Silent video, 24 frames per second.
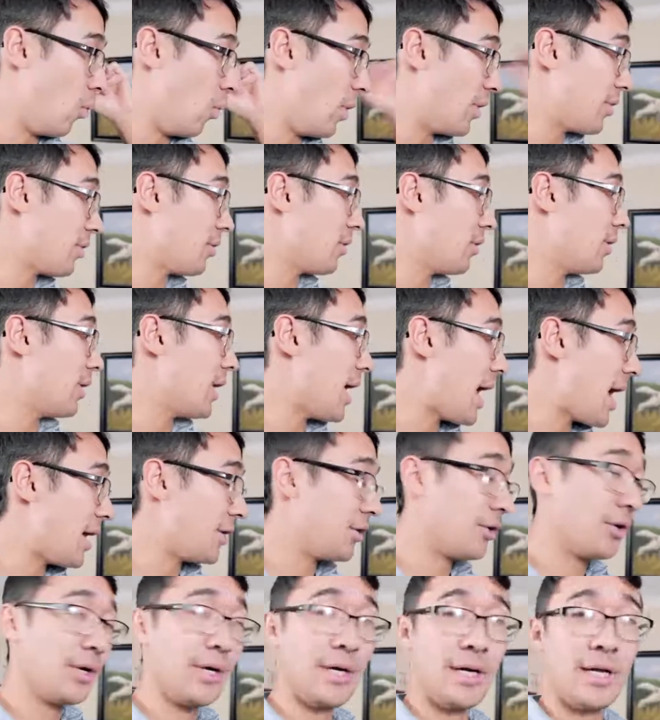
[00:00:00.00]
whether or not
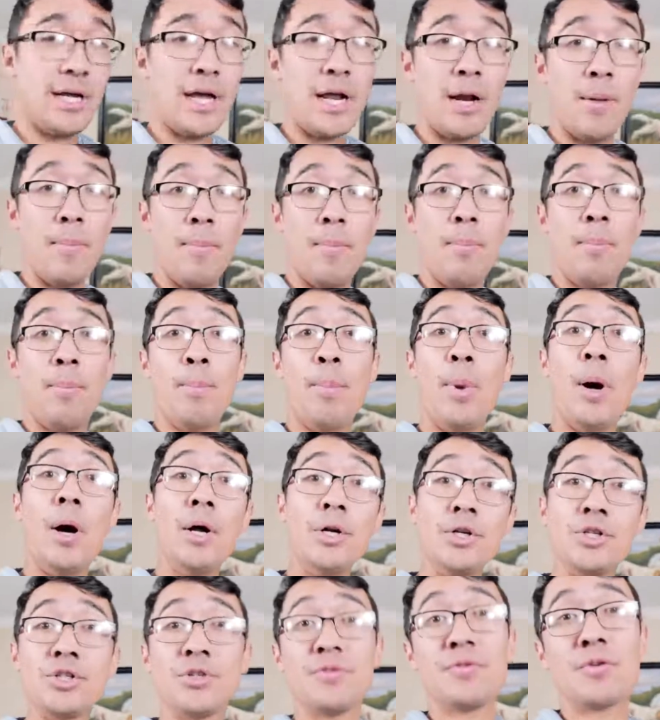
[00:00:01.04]
you're gonna get a
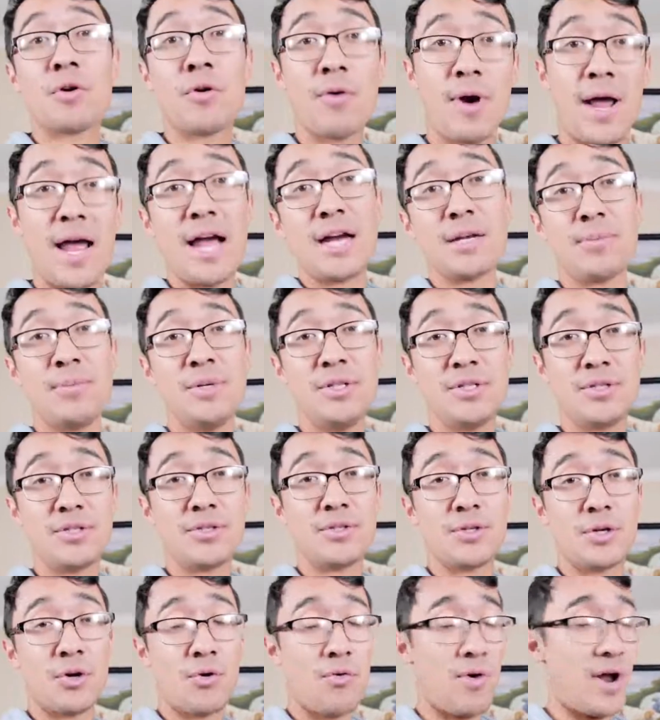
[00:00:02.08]
bunch of cracked pieces
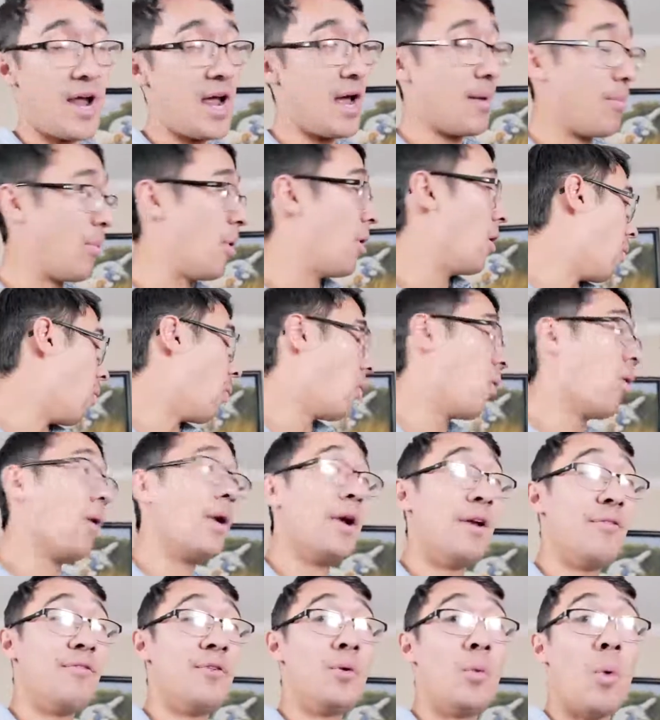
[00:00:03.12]
of crap,
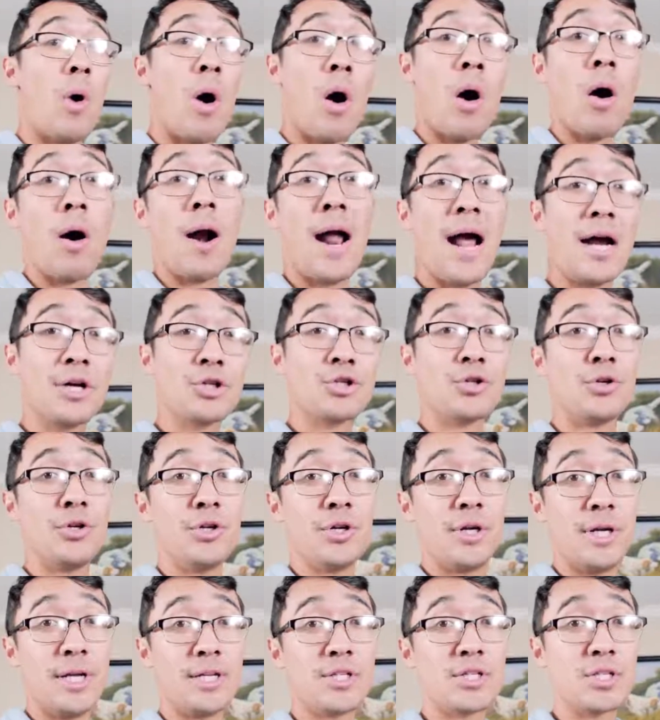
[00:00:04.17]
or if you are actually
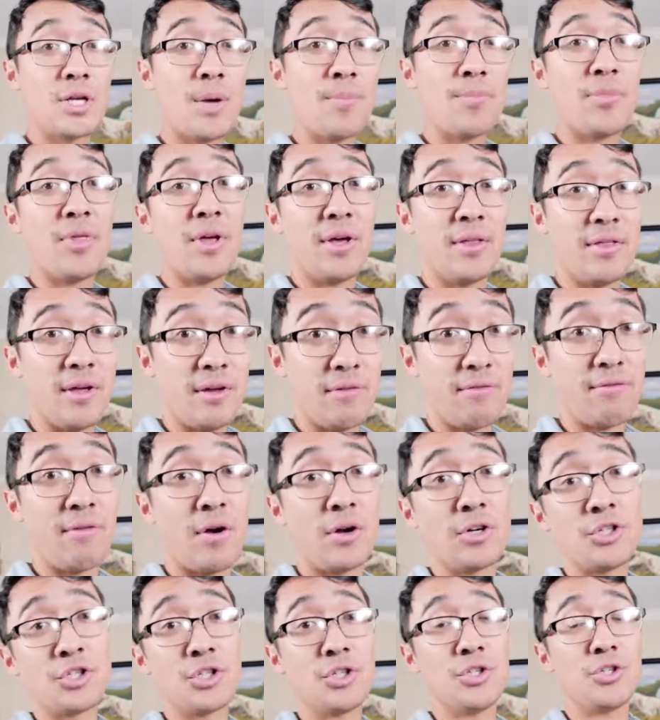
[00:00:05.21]
gonna get something that
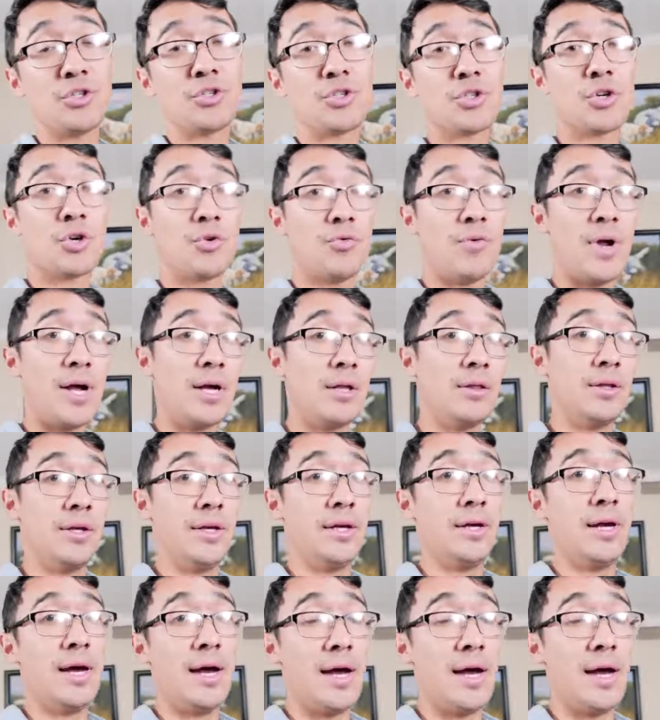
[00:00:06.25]
functions correctly.